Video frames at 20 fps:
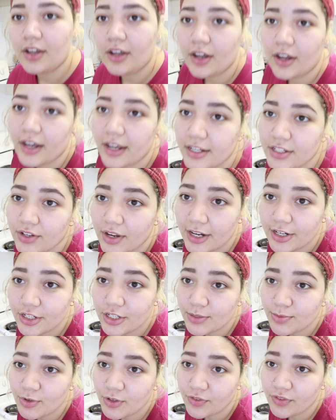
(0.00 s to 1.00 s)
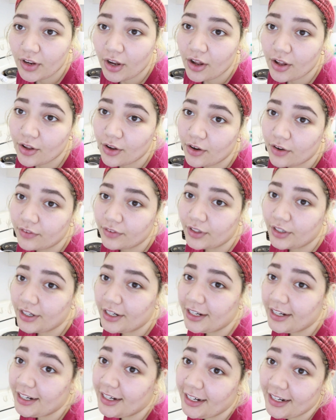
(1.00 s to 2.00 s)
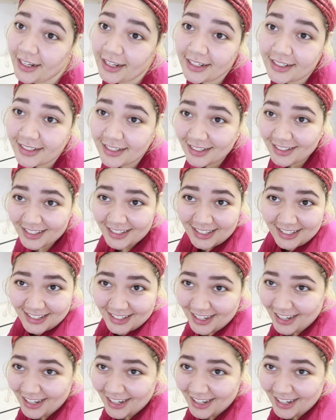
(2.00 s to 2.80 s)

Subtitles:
Okay, so I just moved y'all over to this